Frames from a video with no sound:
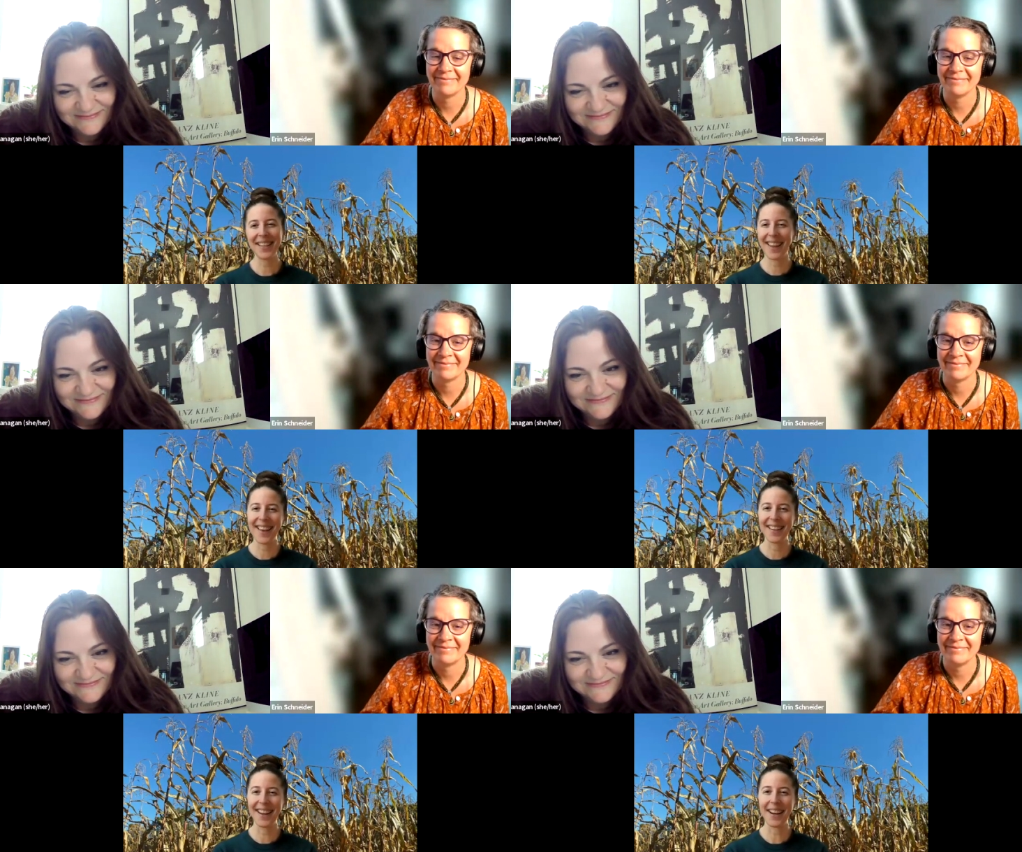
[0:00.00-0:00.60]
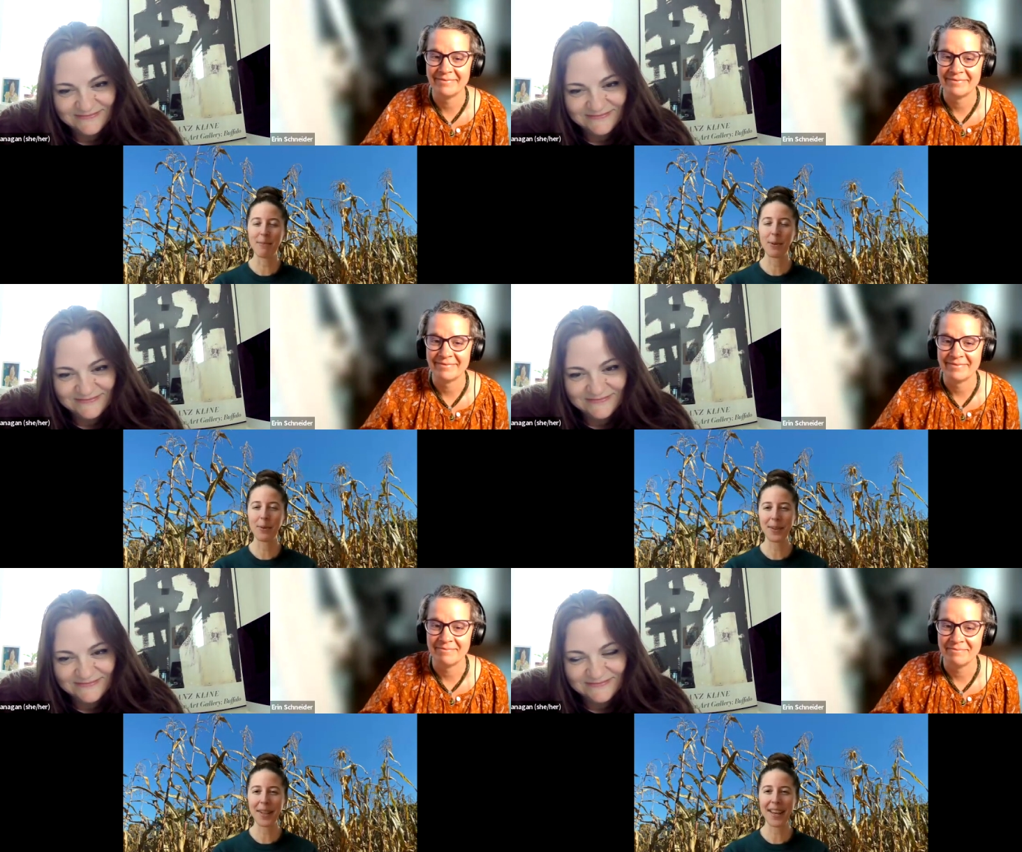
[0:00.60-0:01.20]
Speaker 1: and I'm Wolf
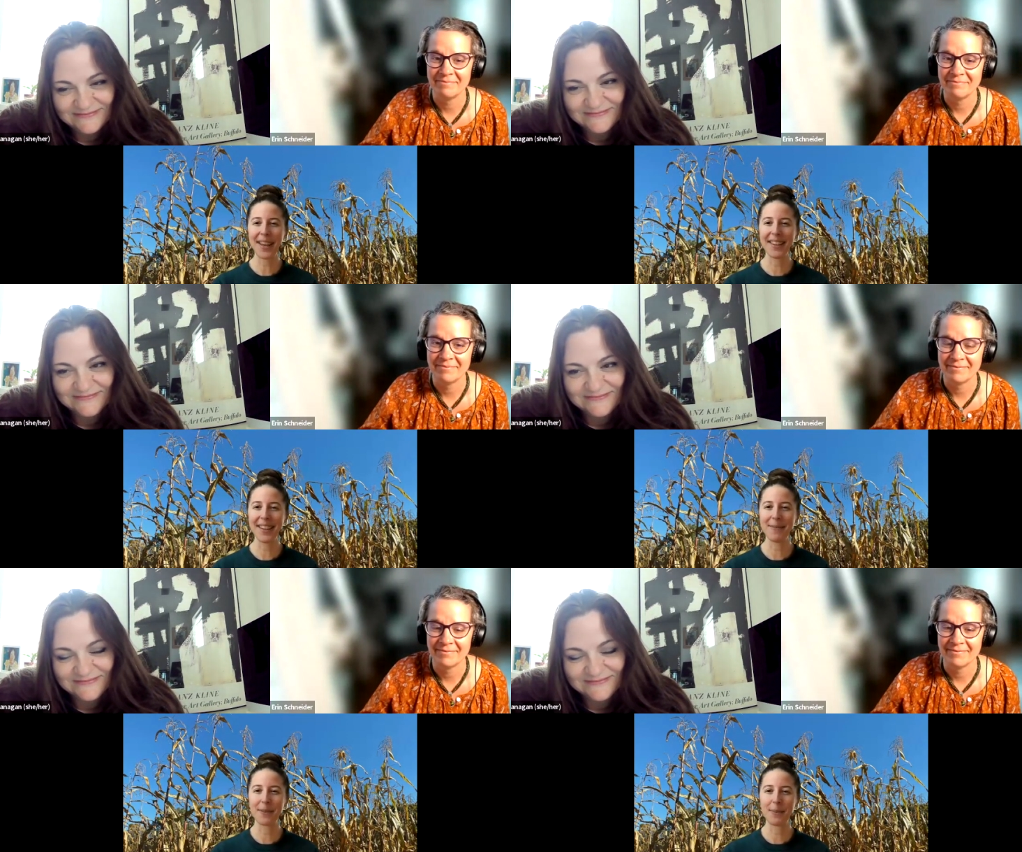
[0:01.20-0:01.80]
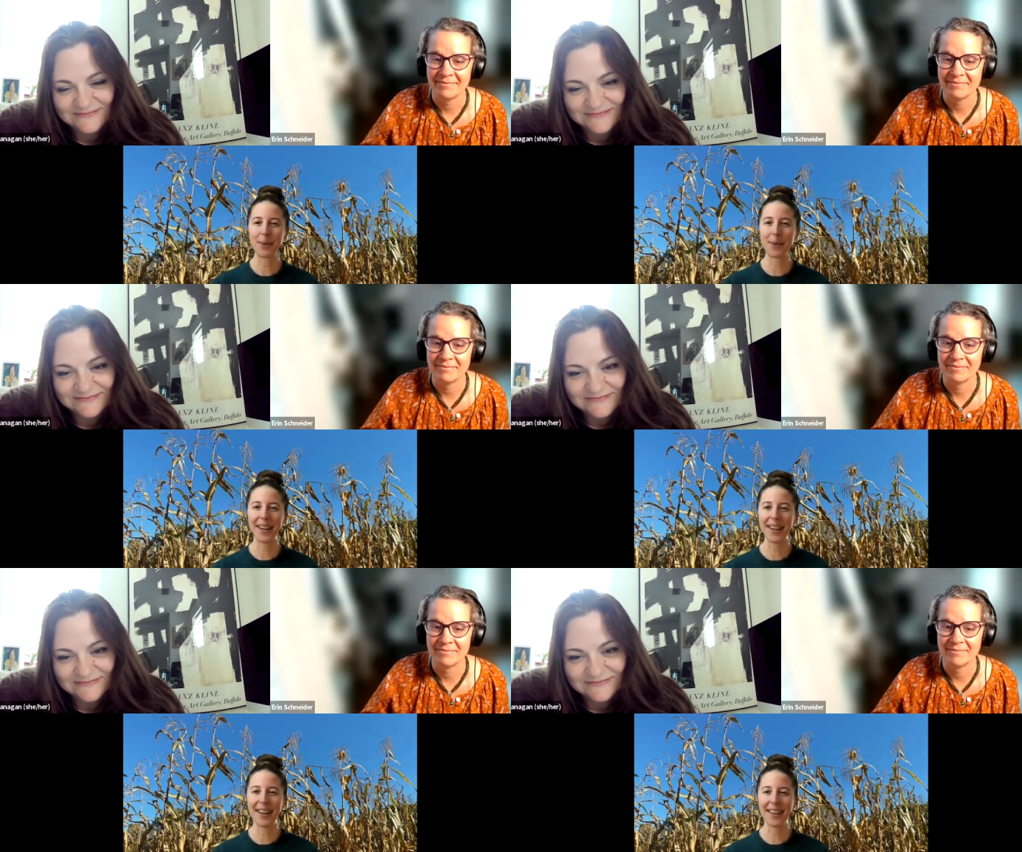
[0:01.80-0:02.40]
Clan. I'm from
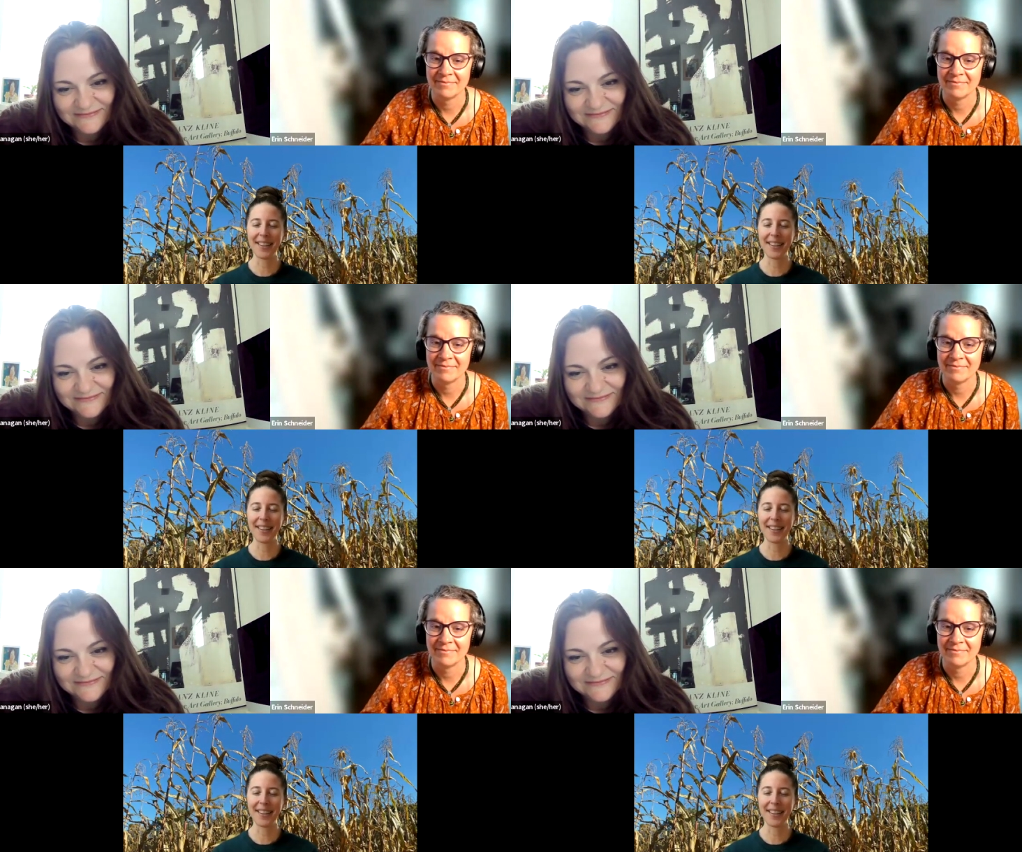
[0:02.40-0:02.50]
Oneida.